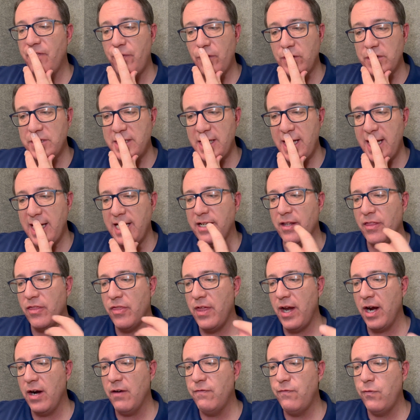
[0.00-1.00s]
verse 8
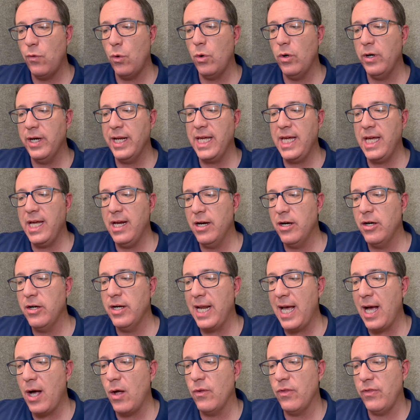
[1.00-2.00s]
Therefore, hear
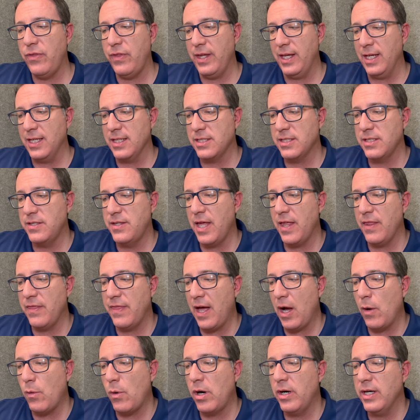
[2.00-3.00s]
now this, that
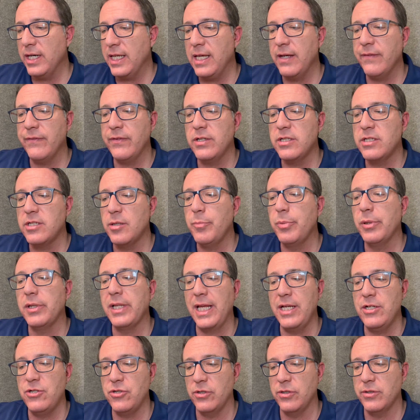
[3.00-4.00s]
thou art given to
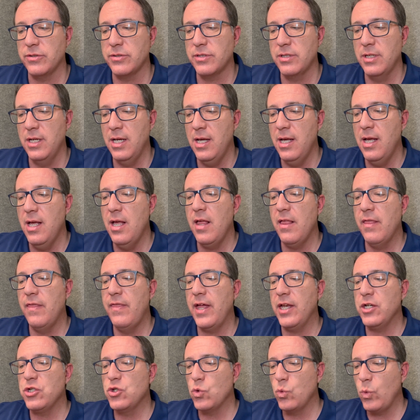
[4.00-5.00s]
pleasures,
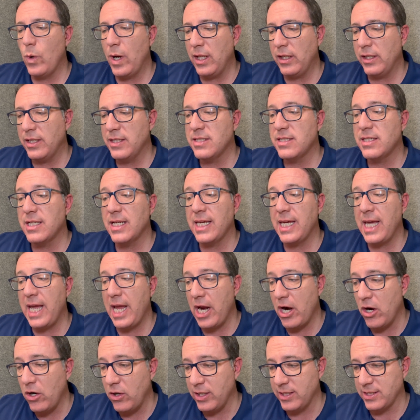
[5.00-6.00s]
that dwellest
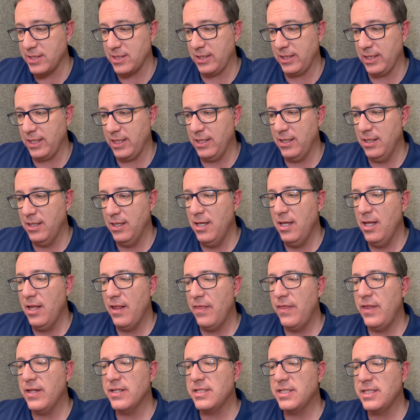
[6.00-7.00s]
carelessly,
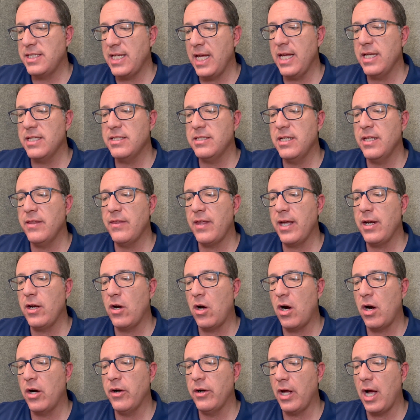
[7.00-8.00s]
that sayest in thine
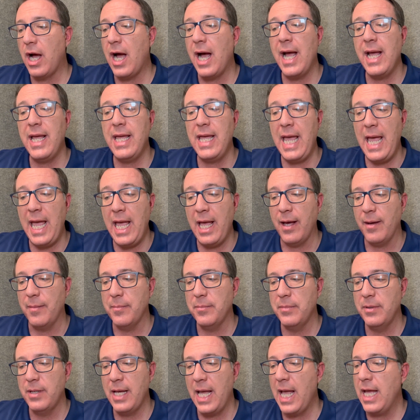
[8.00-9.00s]
heart, I
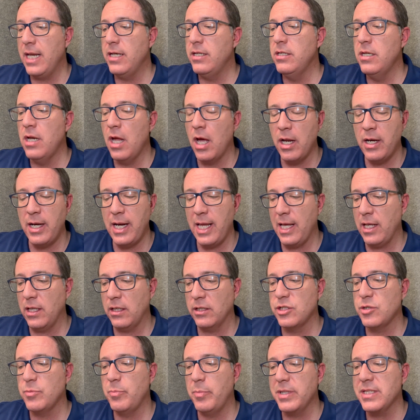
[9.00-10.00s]
am, and none
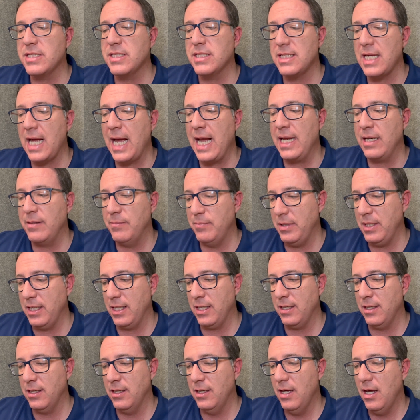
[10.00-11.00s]
else beside
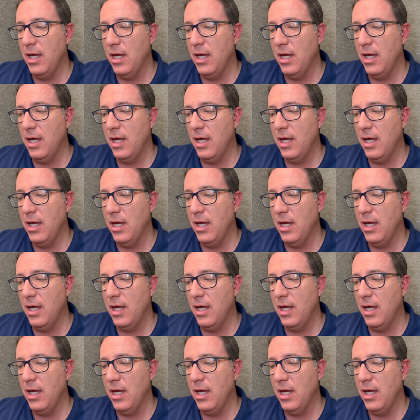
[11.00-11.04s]
me.